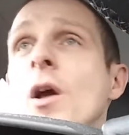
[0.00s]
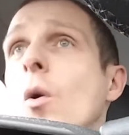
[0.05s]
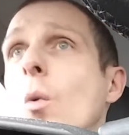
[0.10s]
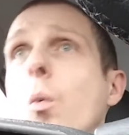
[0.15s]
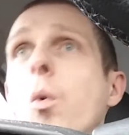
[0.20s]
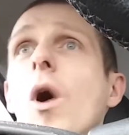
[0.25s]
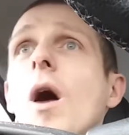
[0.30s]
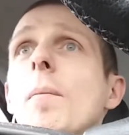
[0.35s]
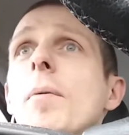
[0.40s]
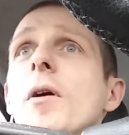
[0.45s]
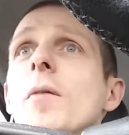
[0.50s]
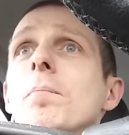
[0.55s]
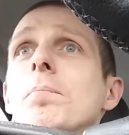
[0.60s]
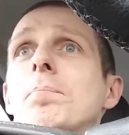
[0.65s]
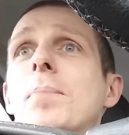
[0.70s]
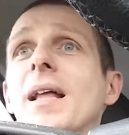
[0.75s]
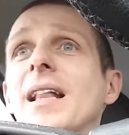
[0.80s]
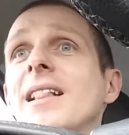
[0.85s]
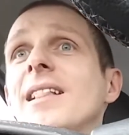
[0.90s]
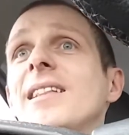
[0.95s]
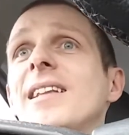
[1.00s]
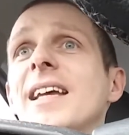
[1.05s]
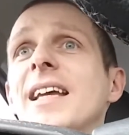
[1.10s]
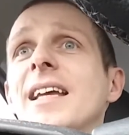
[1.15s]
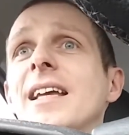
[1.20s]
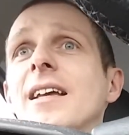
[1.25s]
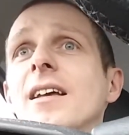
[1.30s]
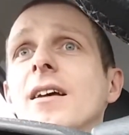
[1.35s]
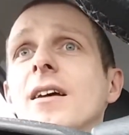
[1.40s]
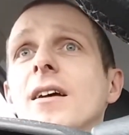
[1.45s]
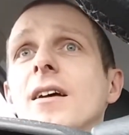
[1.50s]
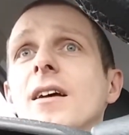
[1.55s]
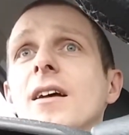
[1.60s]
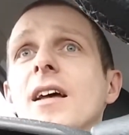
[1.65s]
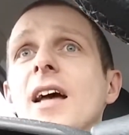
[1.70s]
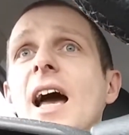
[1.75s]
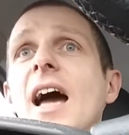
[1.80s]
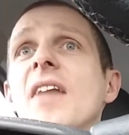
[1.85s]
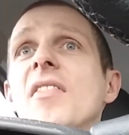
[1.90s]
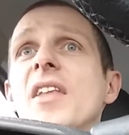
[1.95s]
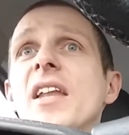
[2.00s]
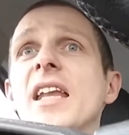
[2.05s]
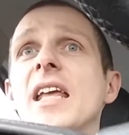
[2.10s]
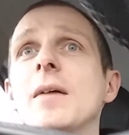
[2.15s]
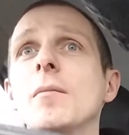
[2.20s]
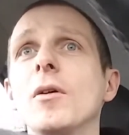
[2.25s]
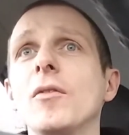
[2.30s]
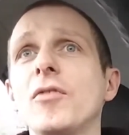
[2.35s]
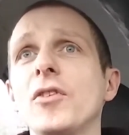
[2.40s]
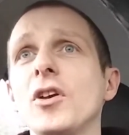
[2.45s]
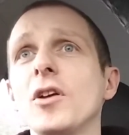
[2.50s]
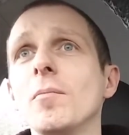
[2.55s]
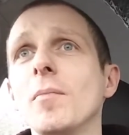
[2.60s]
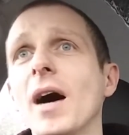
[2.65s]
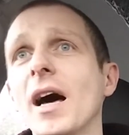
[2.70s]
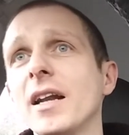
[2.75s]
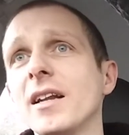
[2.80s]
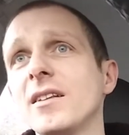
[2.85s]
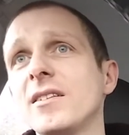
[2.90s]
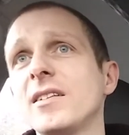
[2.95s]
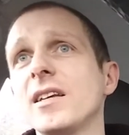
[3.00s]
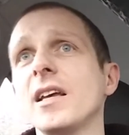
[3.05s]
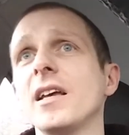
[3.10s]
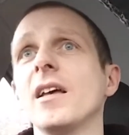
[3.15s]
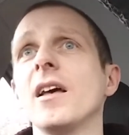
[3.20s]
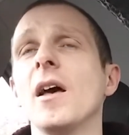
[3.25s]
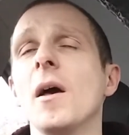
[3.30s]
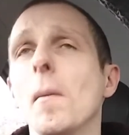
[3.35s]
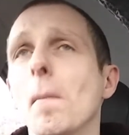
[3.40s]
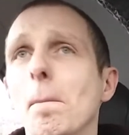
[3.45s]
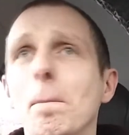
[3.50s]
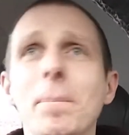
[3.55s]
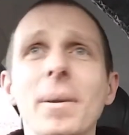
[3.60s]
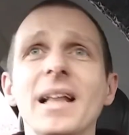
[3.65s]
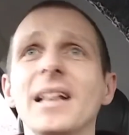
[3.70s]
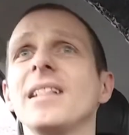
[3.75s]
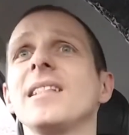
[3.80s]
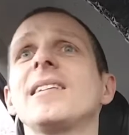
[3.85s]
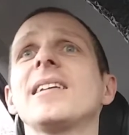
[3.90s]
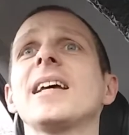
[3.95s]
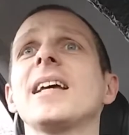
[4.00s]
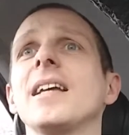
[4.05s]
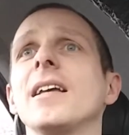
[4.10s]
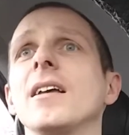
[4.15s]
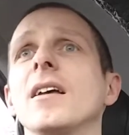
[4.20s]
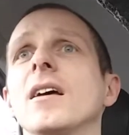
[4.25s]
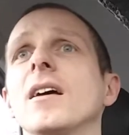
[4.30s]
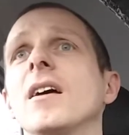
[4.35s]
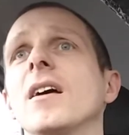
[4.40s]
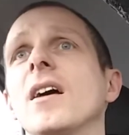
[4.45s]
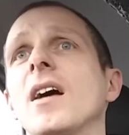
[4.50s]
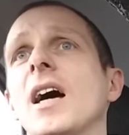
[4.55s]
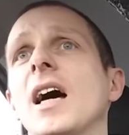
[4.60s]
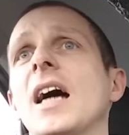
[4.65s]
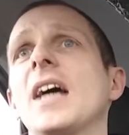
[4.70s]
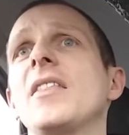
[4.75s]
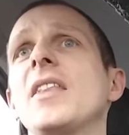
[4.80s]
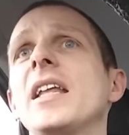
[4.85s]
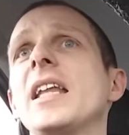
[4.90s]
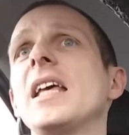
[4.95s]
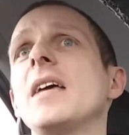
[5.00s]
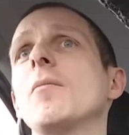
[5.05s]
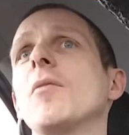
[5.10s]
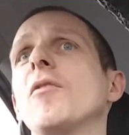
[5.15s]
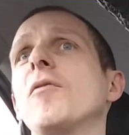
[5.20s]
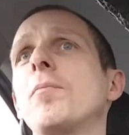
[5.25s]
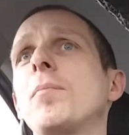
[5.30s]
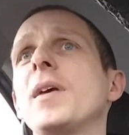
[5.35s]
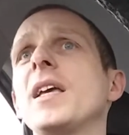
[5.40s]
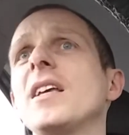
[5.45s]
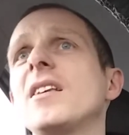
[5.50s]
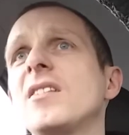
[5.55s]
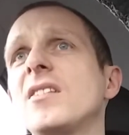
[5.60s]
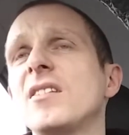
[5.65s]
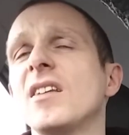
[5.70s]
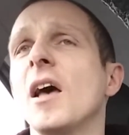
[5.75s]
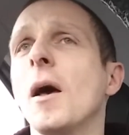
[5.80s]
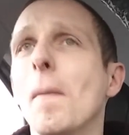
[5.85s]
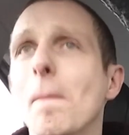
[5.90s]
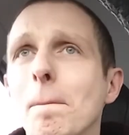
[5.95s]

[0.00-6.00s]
What about building in the name of humanity? Building in the name of peace?